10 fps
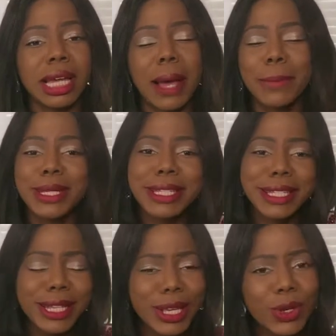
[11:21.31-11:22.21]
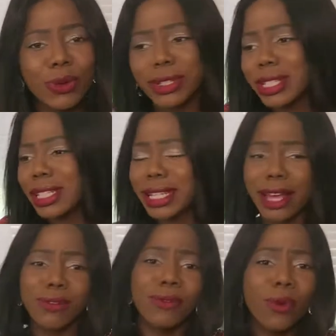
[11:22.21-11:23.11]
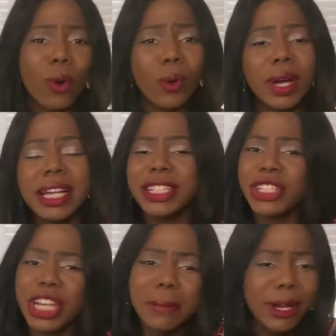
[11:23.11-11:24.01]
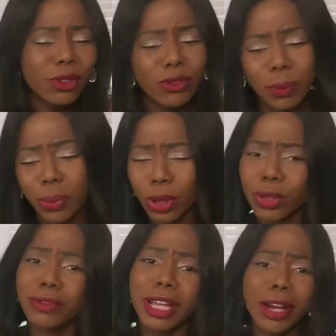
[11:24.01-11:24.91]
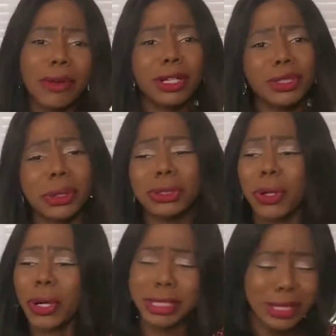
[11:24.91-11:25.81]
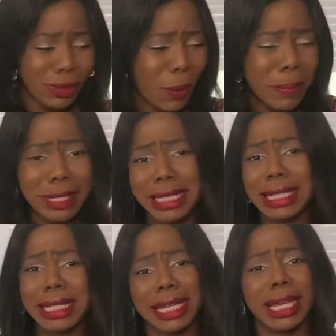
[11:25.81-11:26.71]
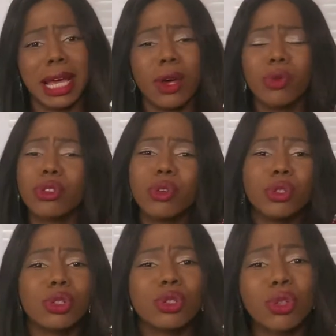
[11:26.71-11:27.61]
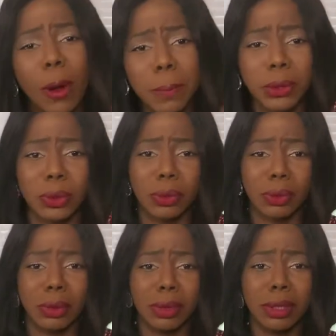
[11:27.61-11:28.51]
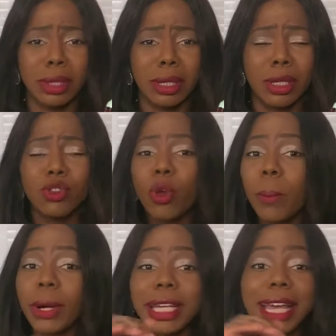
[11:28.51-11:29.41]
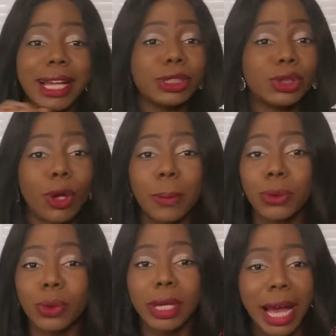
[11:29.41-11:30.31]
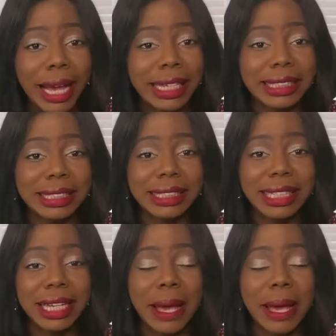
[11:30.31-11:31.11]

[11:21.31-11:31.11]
I'm a CEO, CFO, chairman of the board of directors, audit committee. Who's going to stop you? Nobody can stop you, guys.